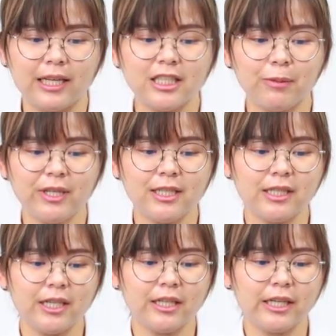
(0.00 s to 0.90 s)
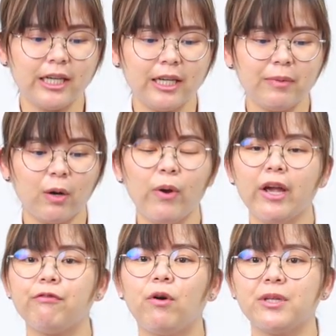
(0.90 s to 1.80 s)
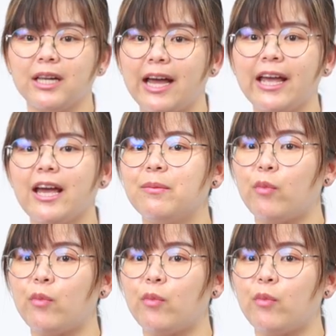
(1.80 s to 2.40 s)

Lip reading: This medicine keep away from the light and